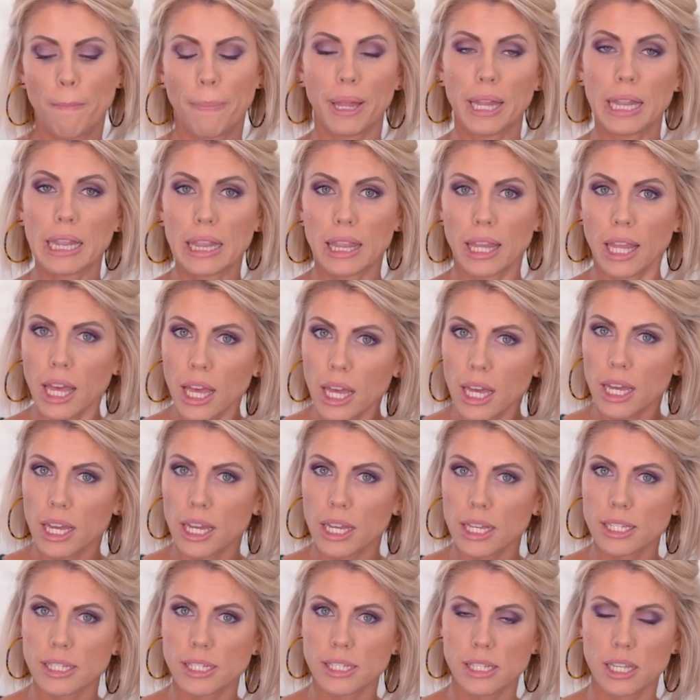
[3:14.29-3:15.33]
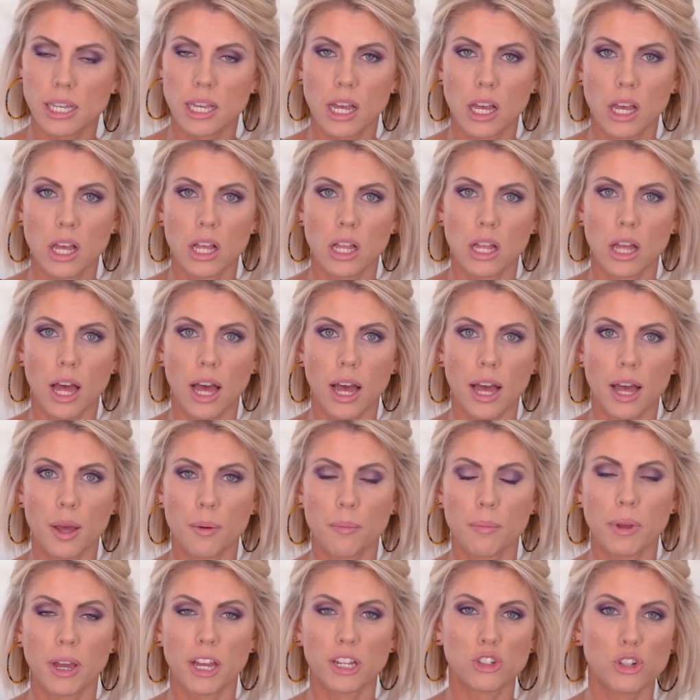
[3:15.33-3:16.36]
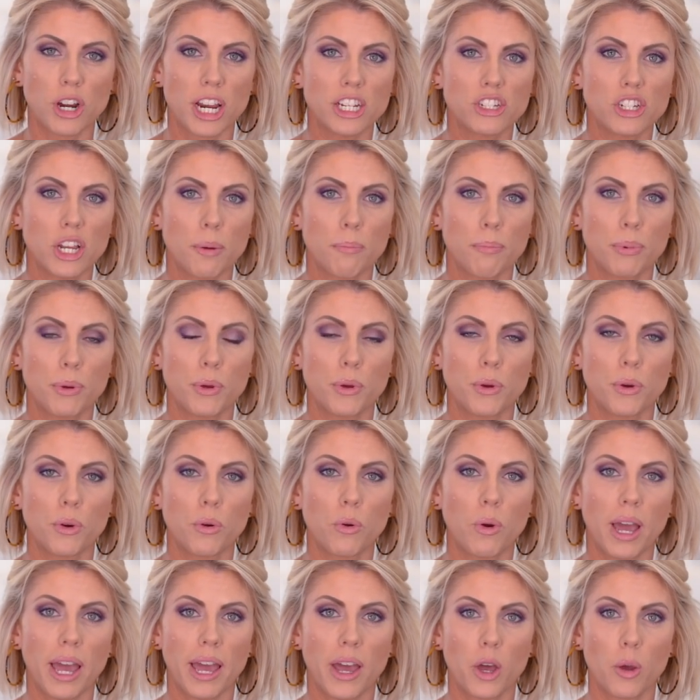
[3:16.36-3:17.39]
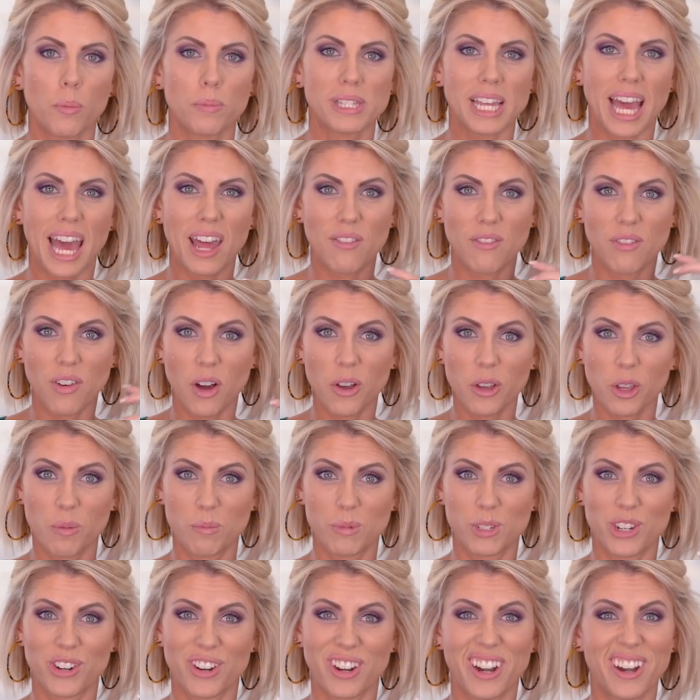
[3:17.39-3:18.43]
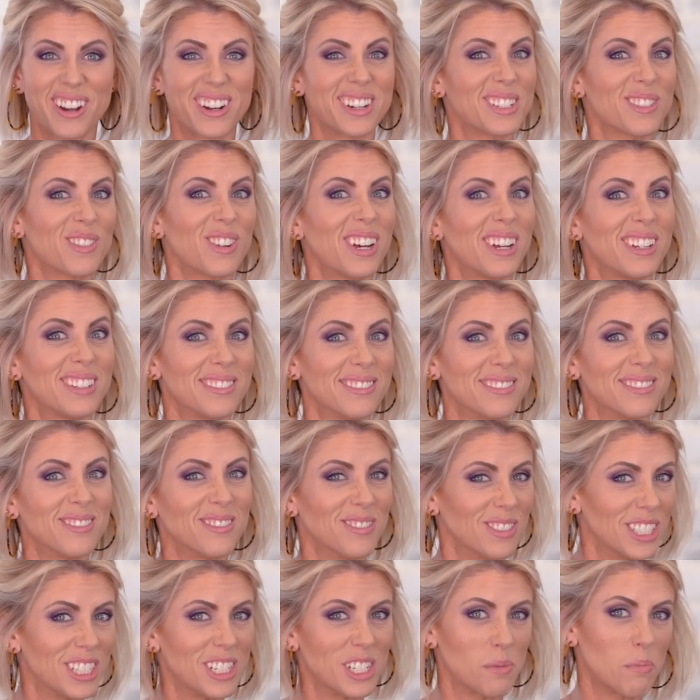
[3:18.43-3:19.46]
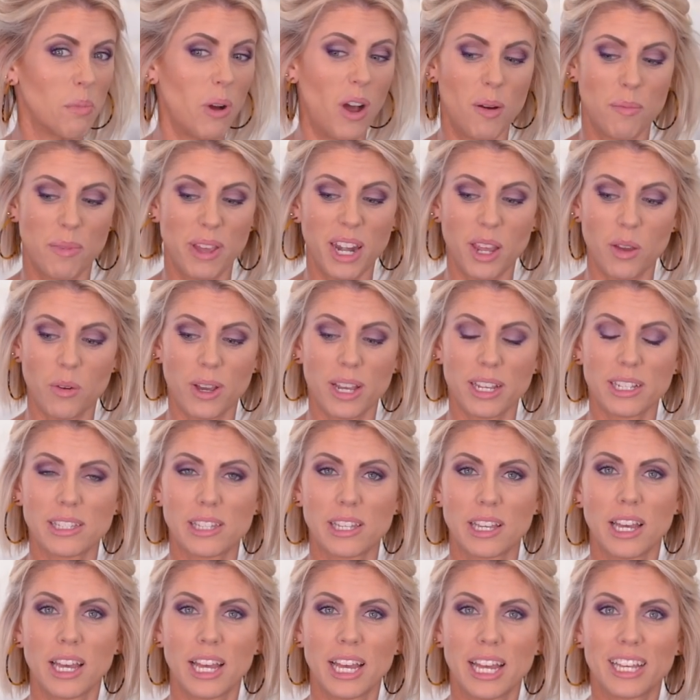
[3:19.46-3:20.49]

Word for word: Plus, um, a dry shampoo helps add volume to your hair as well, which is bomb anyways.